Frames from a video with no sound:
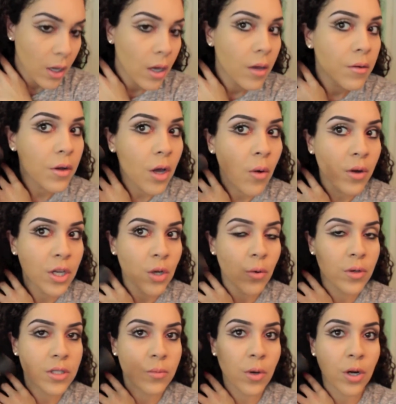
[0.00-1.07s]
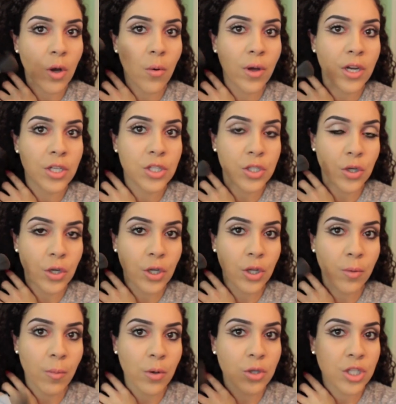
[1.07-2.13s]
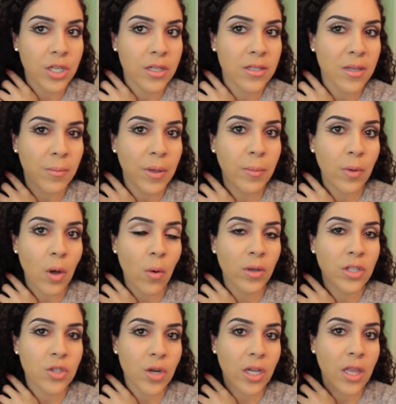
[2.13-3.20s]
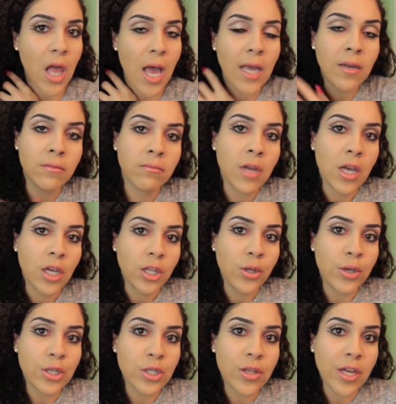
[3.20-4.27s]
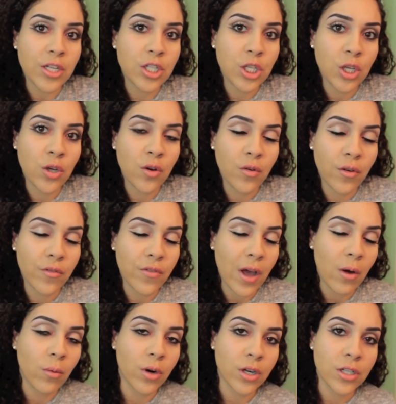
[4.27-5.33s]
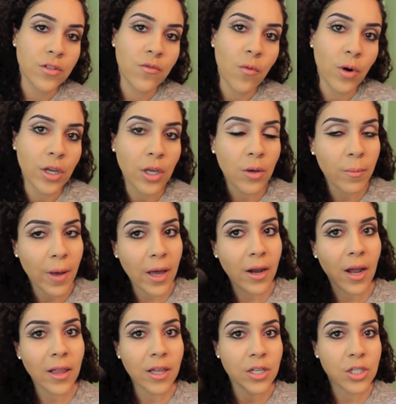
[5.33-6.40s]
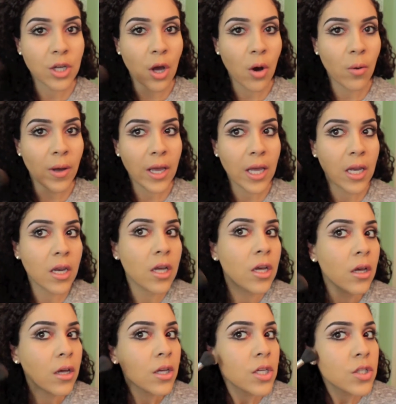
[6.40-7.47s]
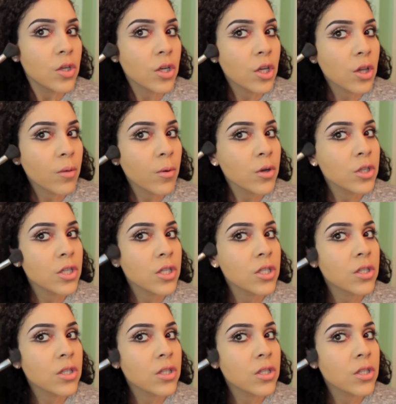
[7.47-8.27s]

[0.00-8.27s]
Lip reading: I'm gonna go in, you always wanna go in circular motion. Some people go in straight line. You can do that too if that works for you, but I like to go in circular motion.